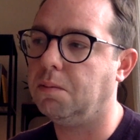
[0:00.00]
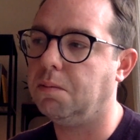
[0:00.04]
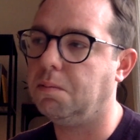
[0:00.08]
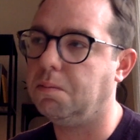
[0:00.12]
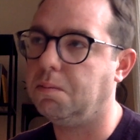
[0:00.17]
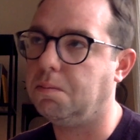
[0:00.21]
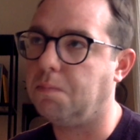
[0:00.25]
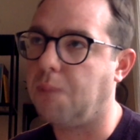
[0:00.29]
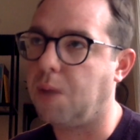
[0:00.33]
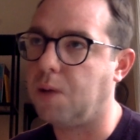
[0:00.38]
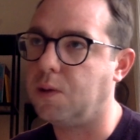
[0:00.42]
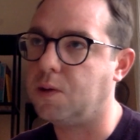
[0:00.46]

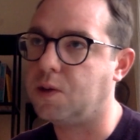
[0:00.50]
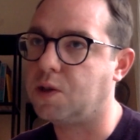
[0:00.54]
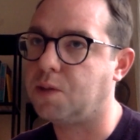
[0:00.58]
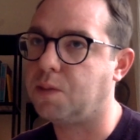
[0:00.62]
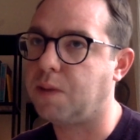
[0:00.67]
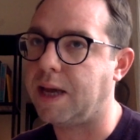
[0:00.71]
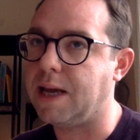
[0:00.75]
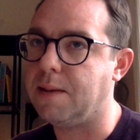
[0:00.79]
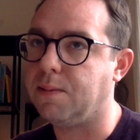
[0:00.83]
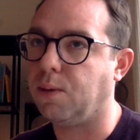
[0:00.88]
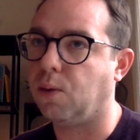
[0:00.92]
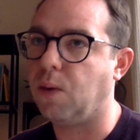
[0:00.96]
most
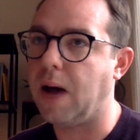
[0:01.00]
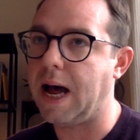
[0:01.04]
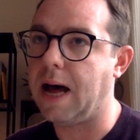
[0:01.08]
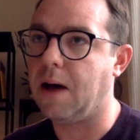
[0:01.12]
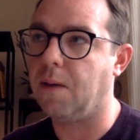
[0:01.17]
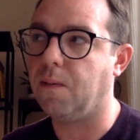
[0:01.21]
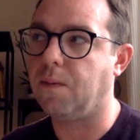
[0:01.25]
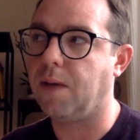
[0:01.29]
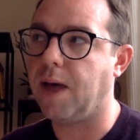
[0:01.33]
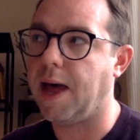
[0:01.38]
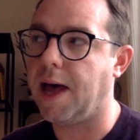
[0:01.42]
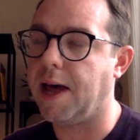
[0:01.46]
people
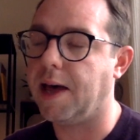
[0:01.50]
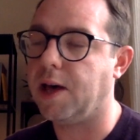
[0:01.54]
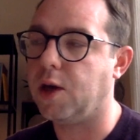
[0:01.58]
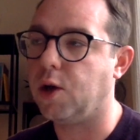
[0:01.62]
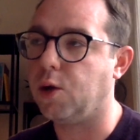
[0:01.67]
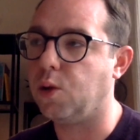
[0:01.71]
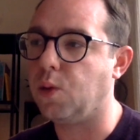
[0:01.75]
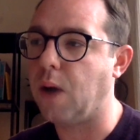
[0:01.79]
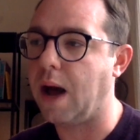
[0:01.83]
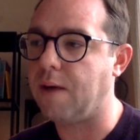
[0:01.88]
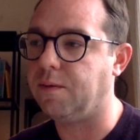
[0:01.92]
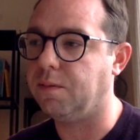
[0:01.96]
out there
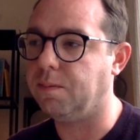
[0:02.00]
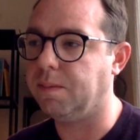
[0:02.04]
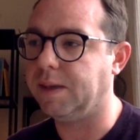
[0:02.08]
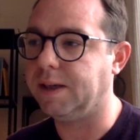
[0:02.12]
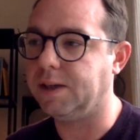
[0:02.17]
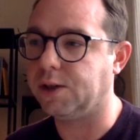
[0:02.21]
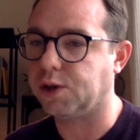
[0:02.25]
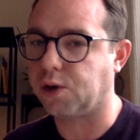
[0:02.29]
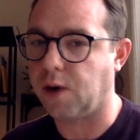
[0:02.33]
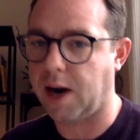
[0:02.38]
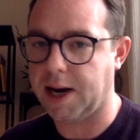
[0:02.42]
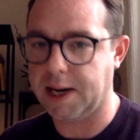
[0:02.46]
who haven't been
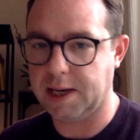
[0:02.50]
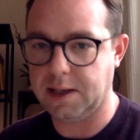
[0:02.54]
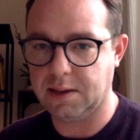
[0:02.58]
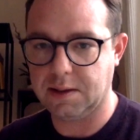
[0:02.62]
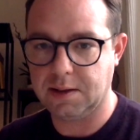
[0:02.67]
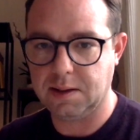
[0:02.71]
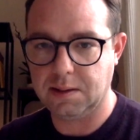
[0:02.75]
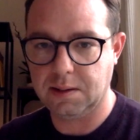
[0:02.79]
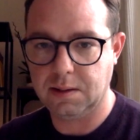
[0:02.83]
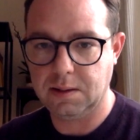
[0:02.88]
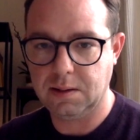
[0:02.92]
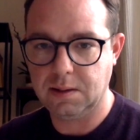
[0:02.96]

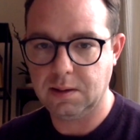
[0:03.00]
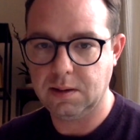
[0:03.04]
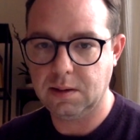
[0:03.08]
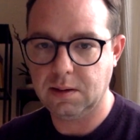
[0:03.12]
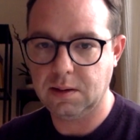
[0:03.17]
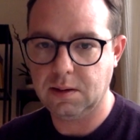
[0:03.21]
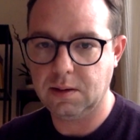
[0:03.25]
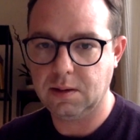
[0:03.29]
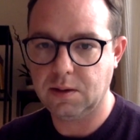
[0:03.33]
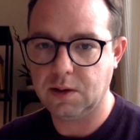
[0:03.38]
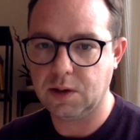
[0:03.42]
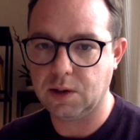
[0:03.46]
trained
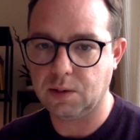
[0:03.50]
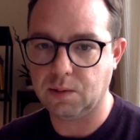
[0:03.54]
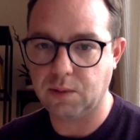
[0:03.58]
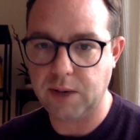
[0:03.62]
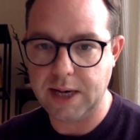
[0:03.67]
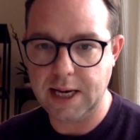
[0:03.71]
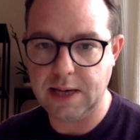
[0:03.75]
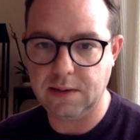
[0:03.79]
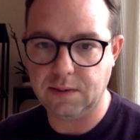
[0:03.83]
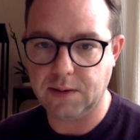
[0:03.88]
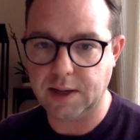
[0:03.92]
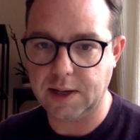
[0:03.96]
to
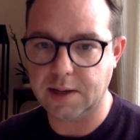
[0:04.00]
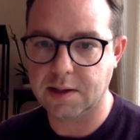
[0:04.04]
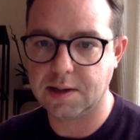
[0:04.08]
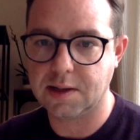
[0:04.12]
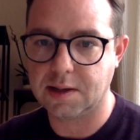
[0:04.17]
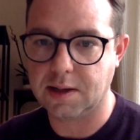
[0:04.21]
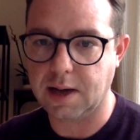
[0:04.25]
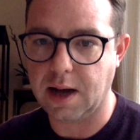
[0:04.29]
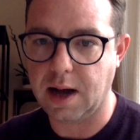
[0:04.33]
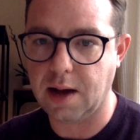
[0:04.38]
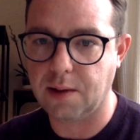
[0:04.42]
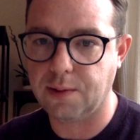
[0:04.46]
read this
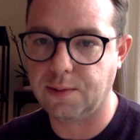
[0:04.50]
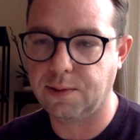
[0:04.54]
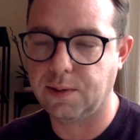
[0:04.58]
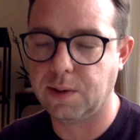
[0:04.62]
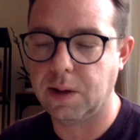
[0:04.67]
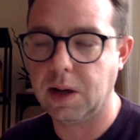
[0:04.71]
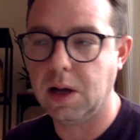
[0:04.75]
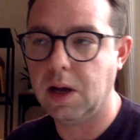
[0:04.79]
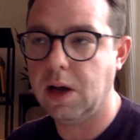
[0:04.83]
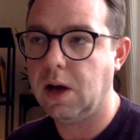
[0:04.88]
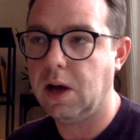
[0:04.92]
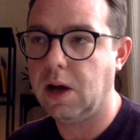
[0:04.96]
stuff
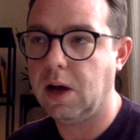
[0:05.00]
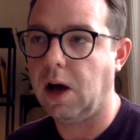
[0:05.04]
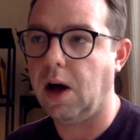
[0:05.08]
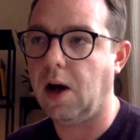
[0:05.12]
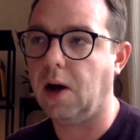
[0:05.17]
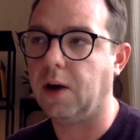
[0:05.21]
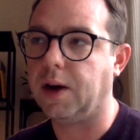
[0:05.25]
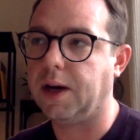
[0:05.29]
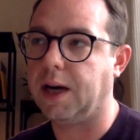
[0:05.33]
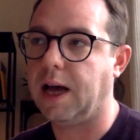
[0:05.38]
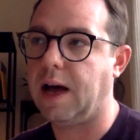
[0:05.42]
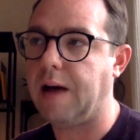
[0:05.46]
are
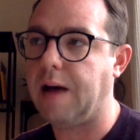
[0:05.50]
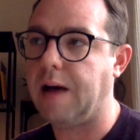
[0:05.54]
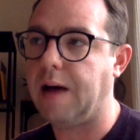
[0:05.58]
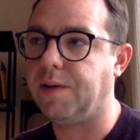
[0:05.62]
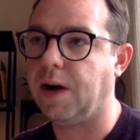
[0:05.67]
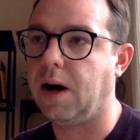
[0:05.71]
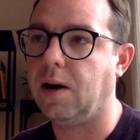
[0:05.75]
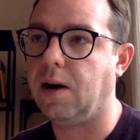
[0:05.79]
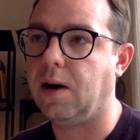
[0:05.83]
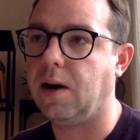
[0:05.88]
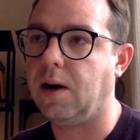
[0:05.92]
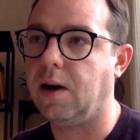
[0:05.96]
going to have a
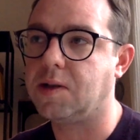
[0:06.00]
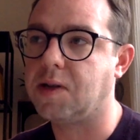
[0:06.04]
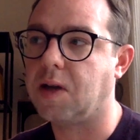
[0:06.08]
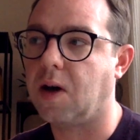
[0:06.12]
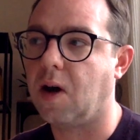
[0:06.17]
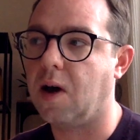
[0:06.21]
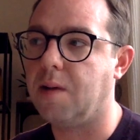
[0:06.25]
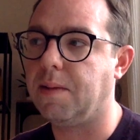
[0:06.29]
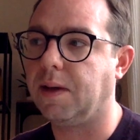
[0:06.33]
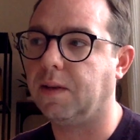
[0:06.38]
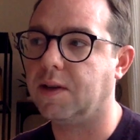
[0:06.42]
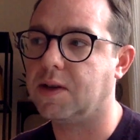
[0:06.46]
hard
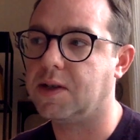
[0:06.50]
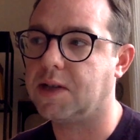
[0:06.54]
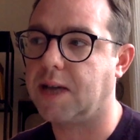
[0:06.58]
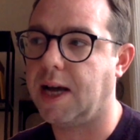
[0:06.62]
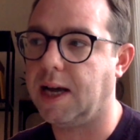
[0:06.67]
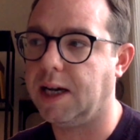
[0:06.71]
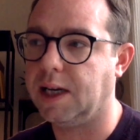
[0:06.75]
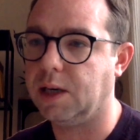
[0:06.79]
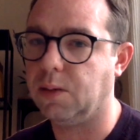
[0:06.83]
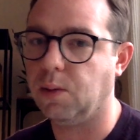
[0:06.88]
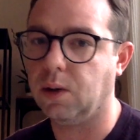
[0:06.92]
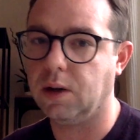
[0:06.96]
time
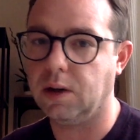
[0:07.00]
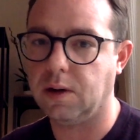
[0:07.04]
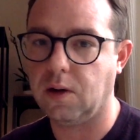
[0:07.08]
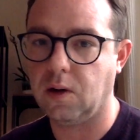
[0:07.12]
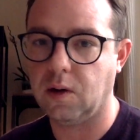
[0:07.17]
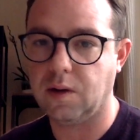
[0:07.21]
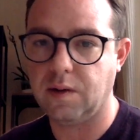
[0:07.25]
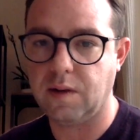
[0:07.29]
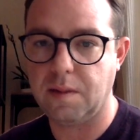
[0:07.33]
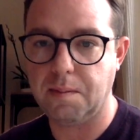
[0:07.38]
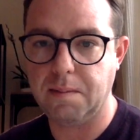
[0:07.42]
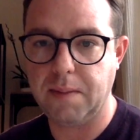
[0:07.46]
understanding what a
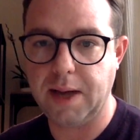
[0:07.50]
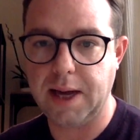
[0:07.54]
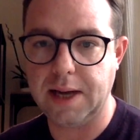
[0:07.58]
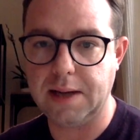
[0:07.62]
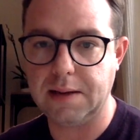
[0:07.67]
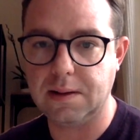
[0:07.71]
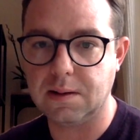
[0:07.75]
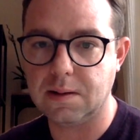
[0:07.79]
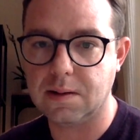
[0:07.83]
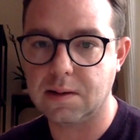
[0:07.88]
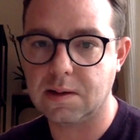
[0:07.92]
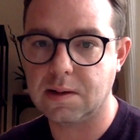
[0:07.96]
lot of it
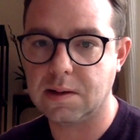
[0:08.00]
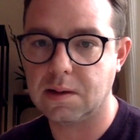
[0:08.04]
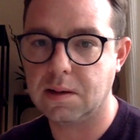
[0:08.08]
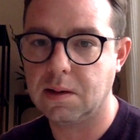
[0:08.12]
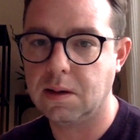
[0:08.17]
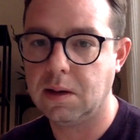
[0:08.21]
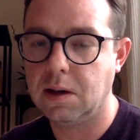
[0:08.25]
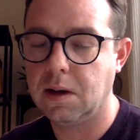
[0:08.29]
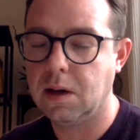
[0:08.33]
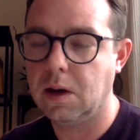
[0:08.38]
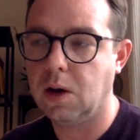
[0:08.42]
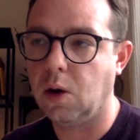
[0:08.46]
means,
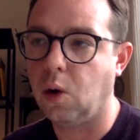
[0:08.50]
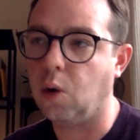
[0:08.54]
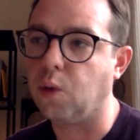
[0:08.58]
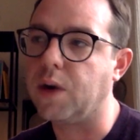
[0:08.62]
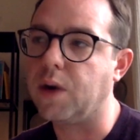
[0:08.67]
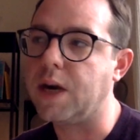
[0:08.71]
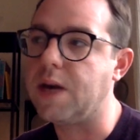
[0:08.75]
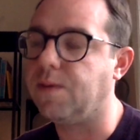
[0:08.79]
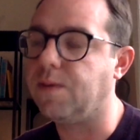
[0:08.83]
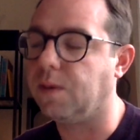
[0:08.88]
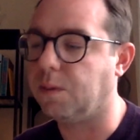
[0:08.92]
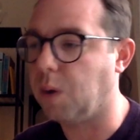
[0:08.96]
or
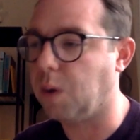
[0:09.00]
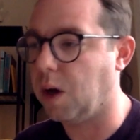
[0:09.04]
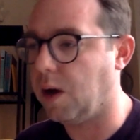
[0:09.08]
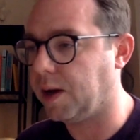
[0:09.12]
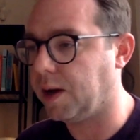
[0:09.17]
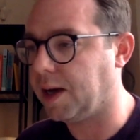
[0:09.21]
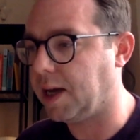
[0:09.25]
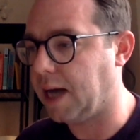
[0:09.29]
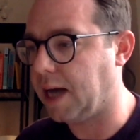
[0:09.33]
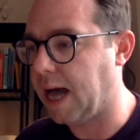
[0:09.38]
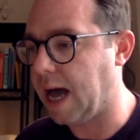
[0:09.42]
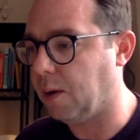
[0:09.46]
even
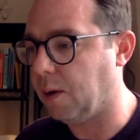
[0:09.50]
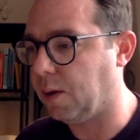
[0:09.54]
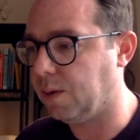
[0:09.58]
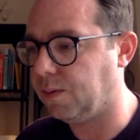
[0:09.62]
working out